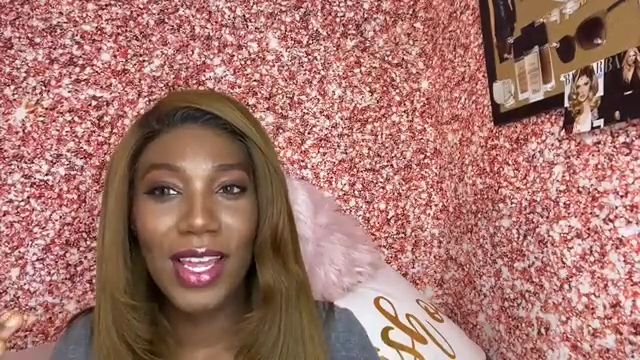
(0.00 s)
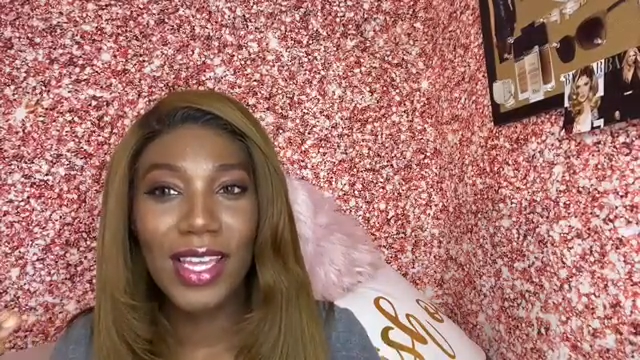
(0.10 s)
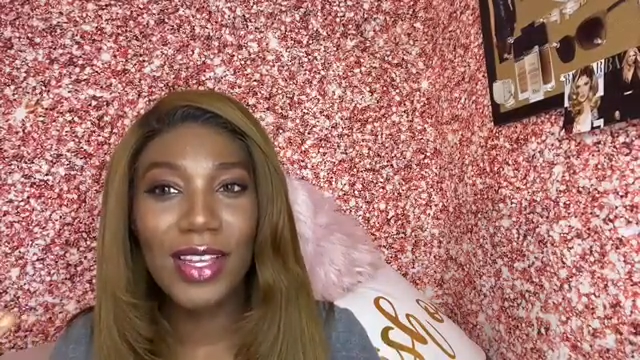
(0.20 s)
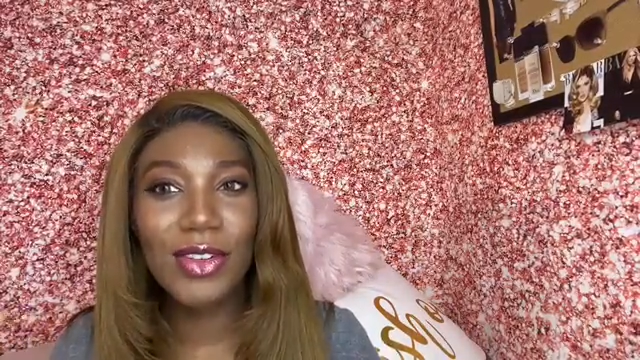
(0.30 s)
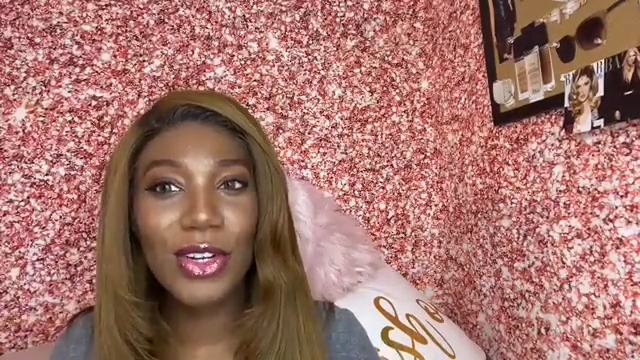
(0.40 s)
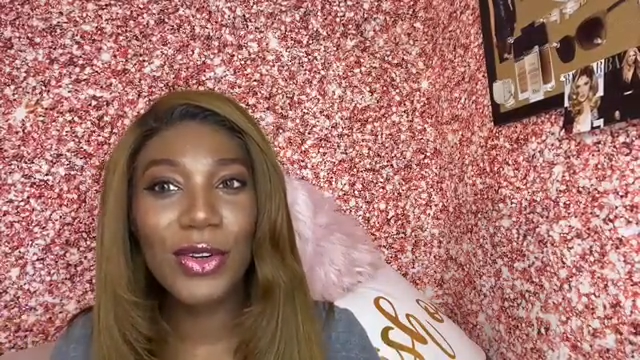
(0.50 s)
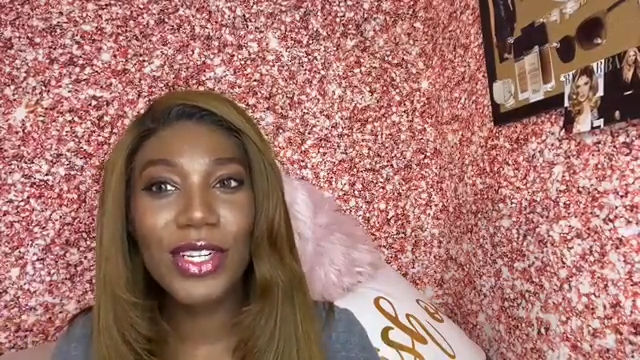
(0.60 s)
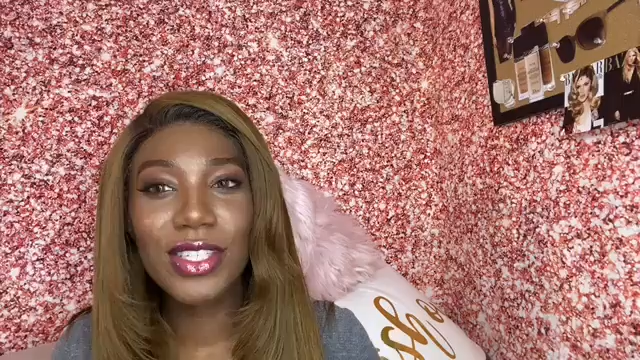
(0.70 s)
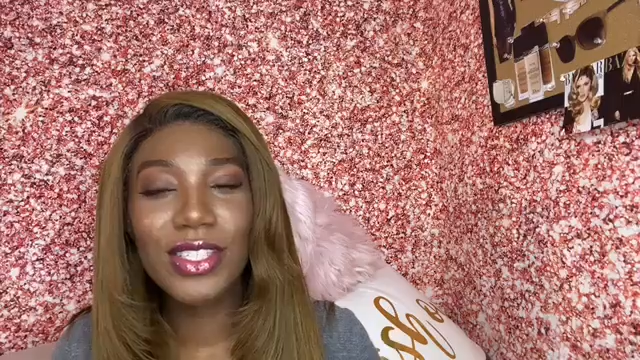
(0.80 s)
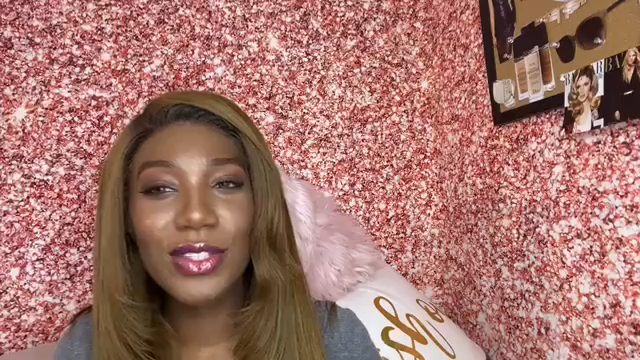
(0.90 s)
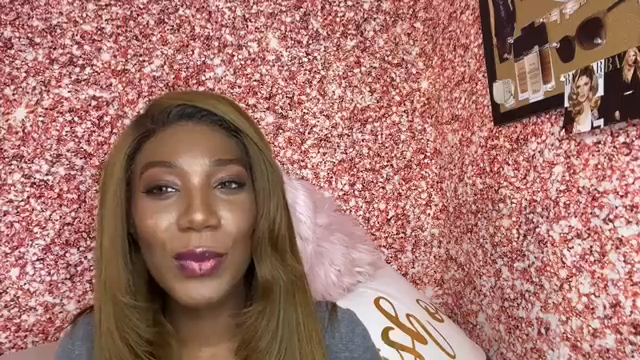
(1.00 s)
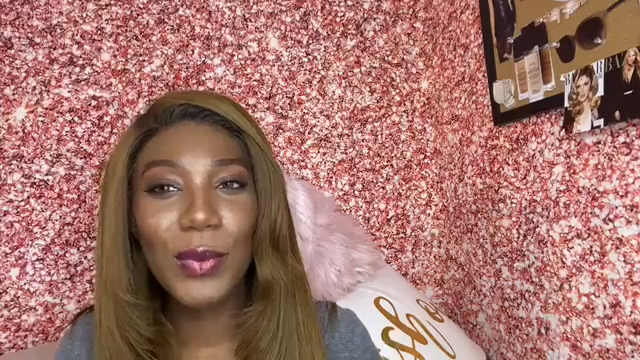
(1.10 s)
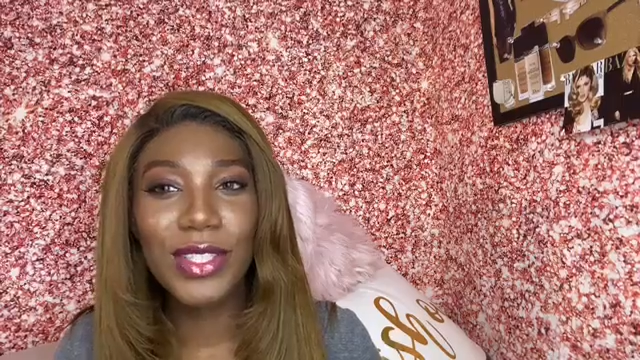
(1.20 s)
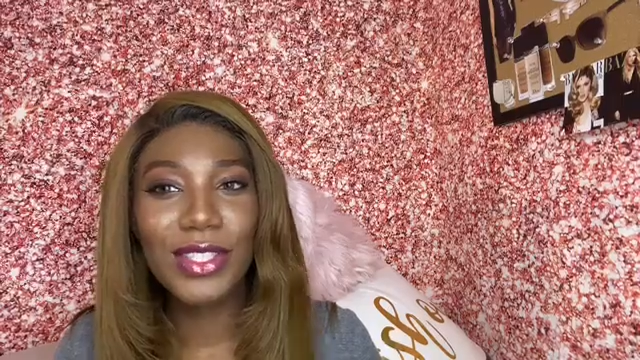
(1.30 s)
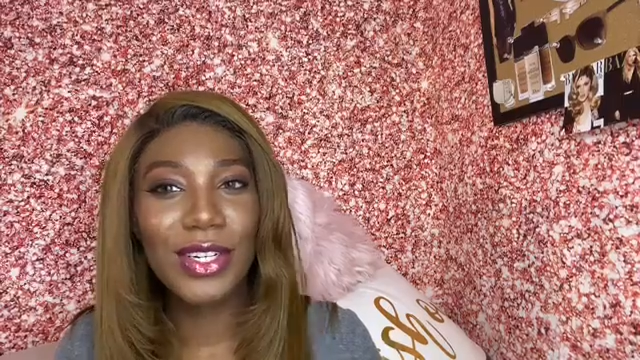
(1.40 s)
Even though it is the
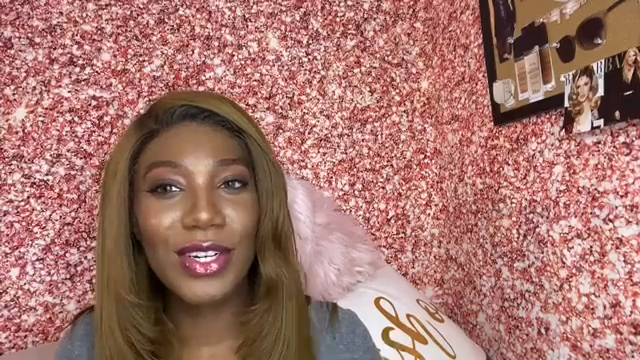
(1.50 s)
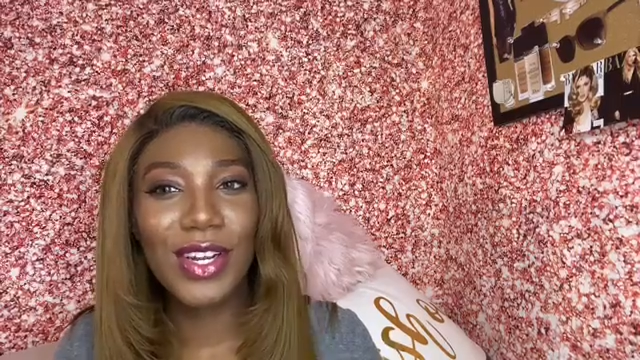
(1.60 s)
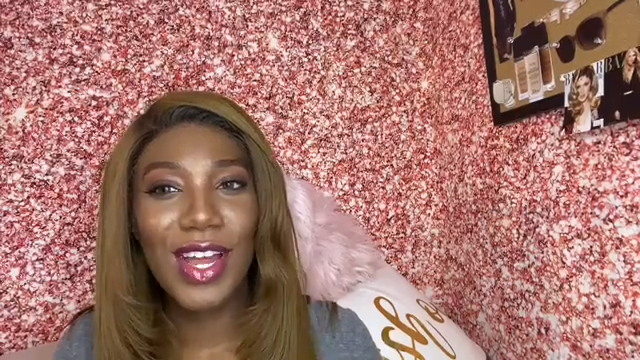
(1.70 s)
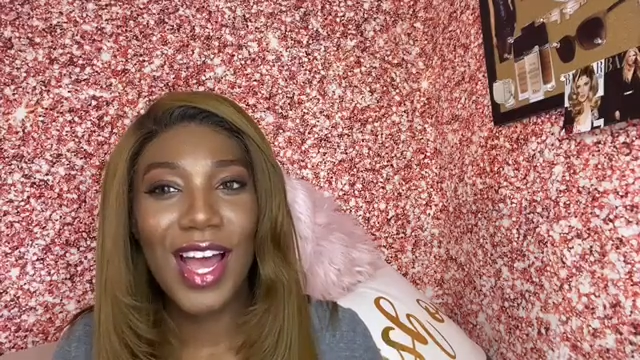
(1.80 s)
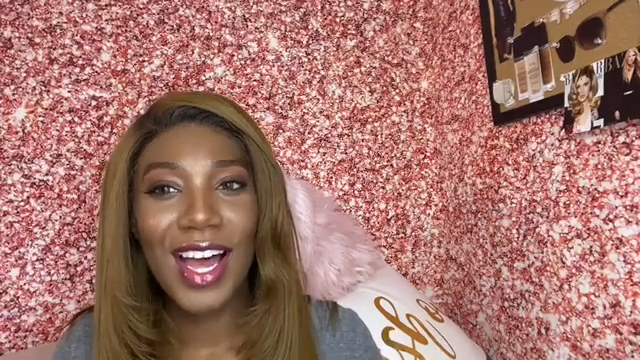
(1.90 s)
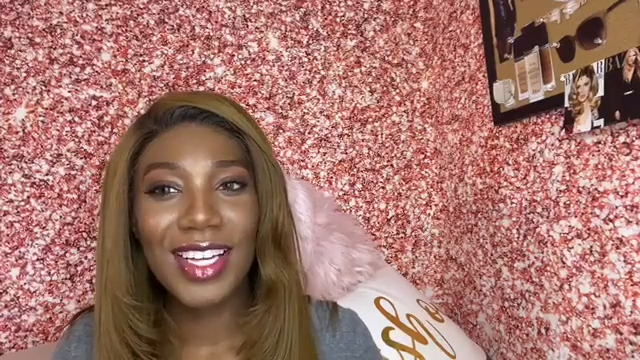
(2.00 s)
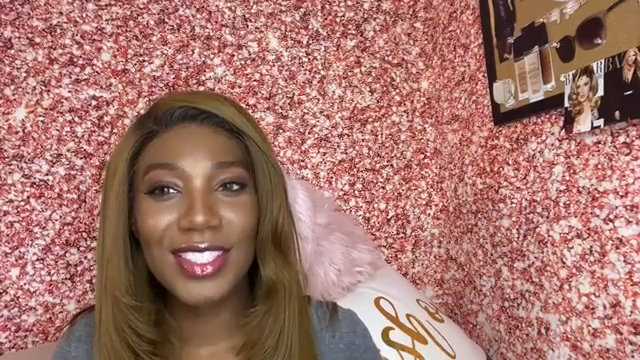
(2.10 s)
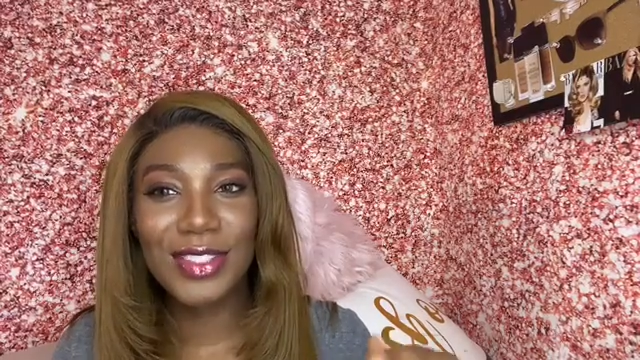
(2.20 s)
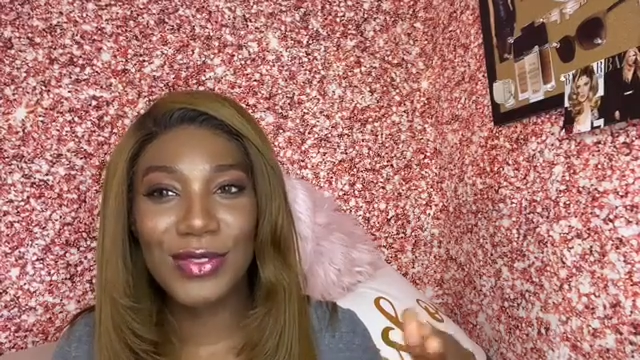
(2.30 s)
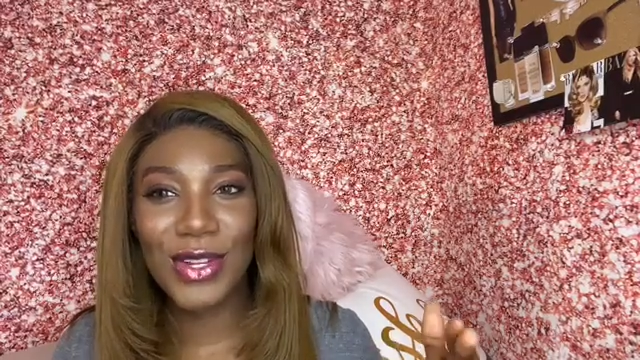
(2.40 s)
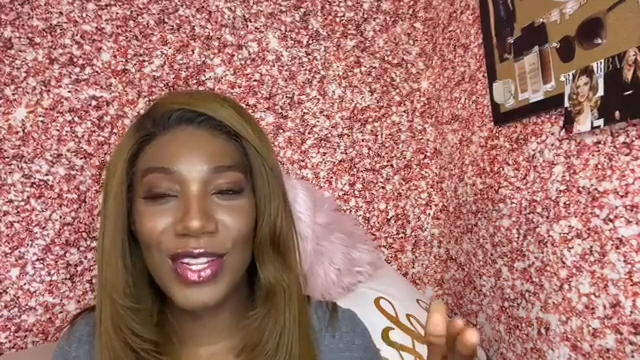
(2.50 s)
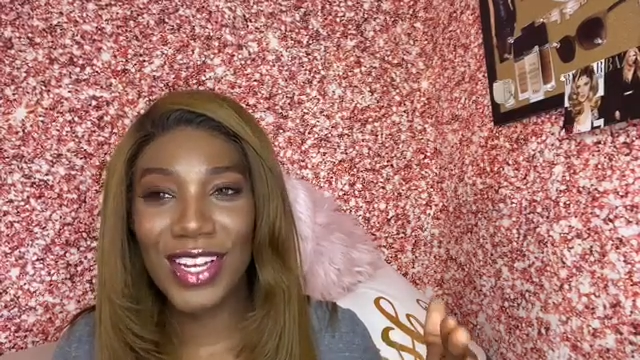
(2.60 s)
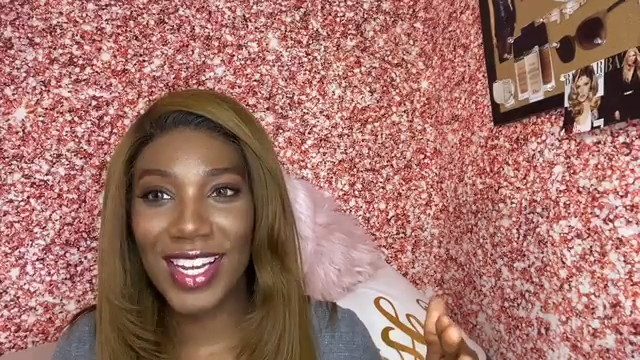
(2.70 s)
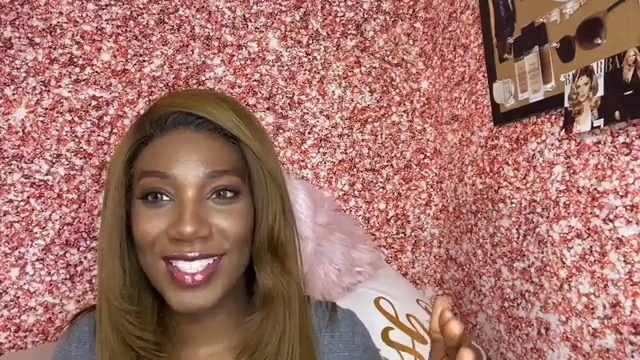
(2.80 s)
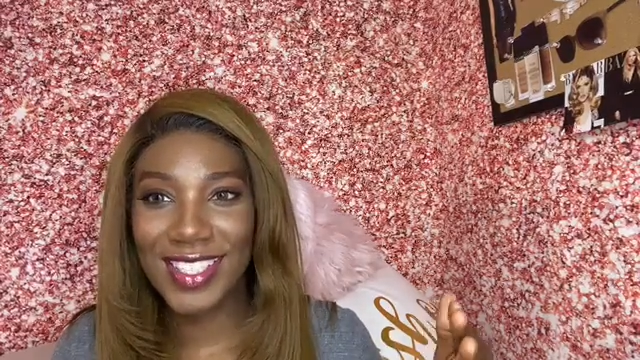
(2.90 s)
winter, I just felt
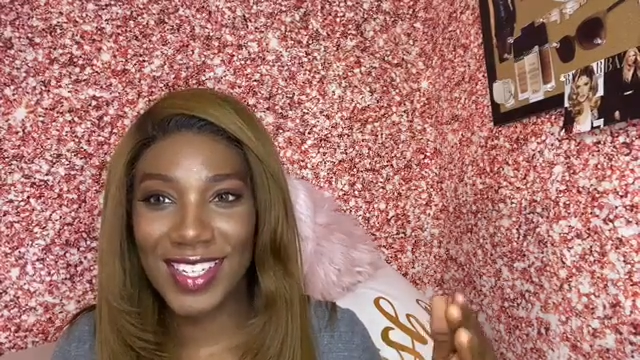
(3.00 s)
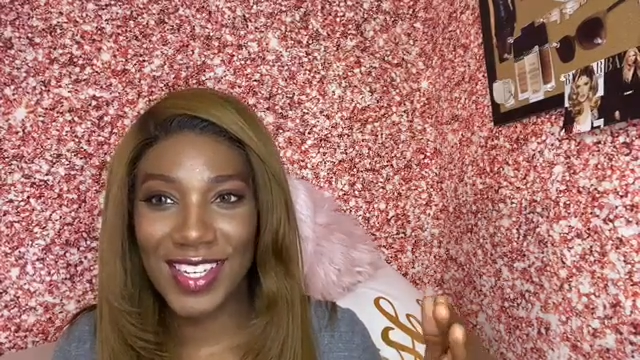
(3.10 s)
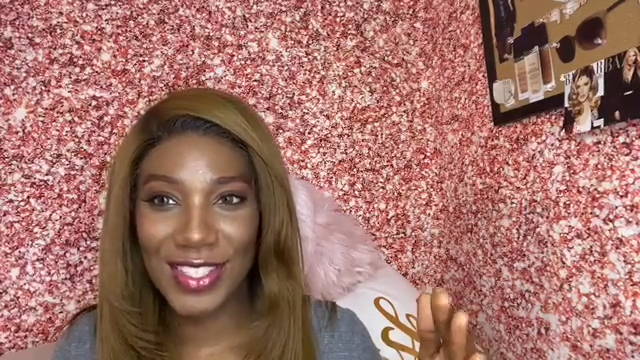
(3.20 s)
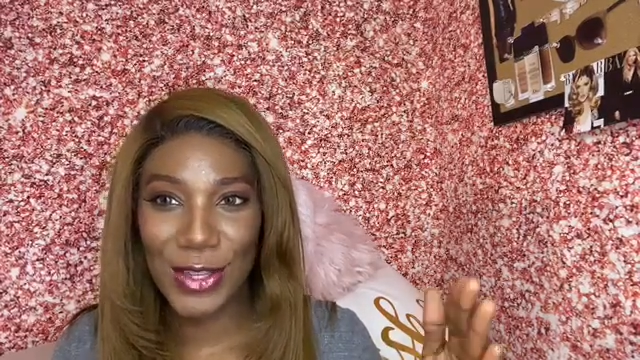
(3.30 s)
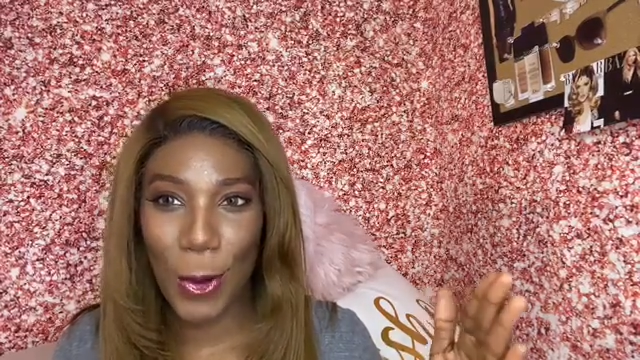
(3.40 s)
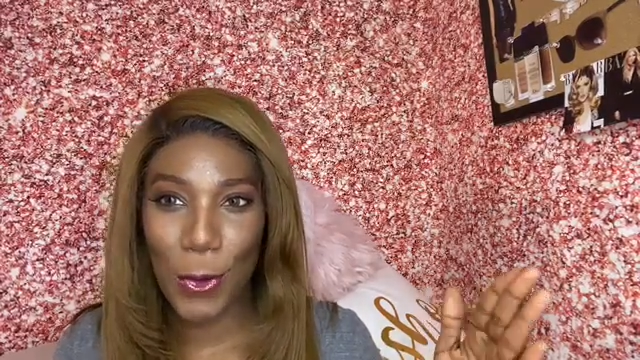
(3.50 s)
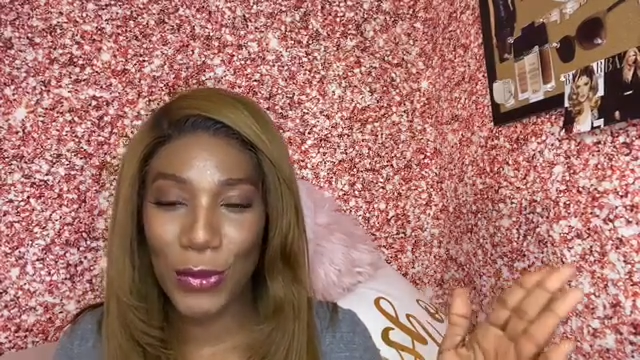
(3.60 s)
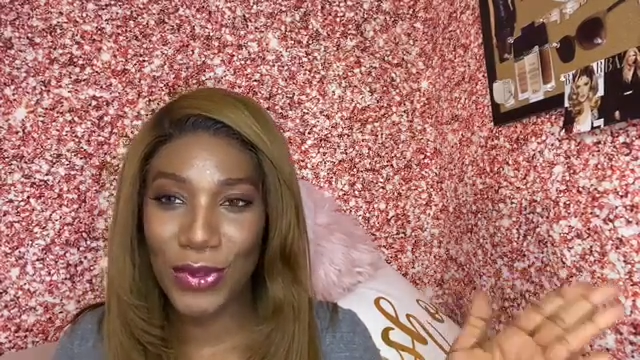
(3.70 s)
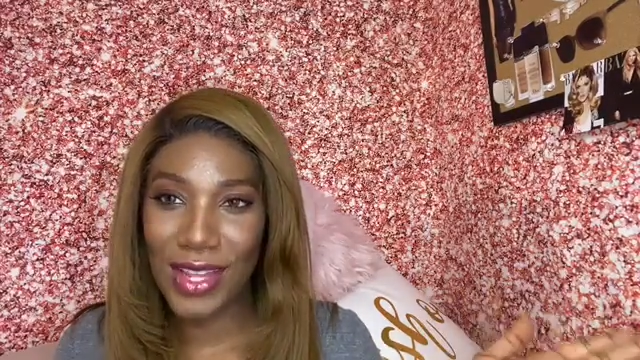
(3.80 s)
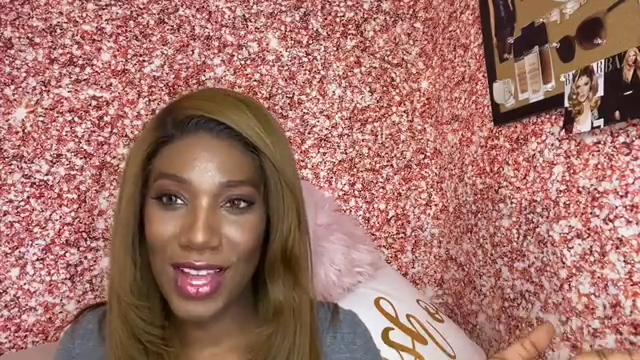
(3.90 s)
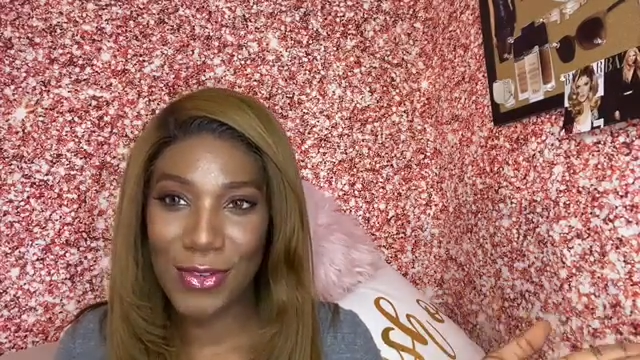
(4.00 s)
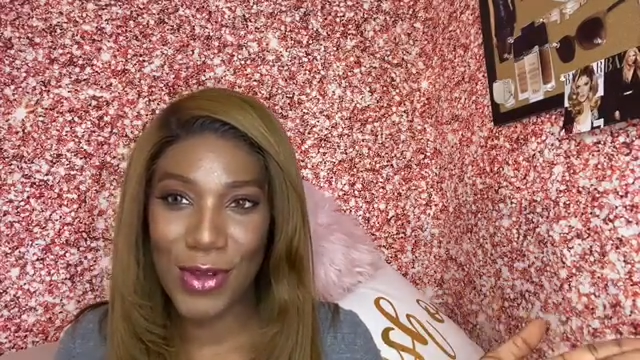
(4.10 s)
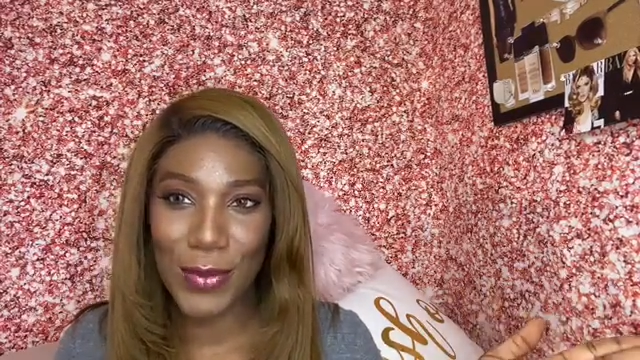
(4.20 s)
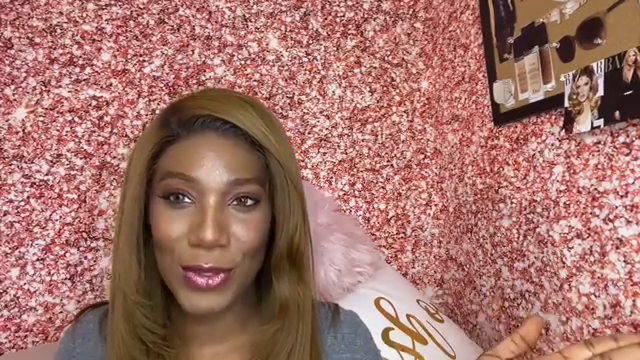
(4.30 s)
like I took a total left.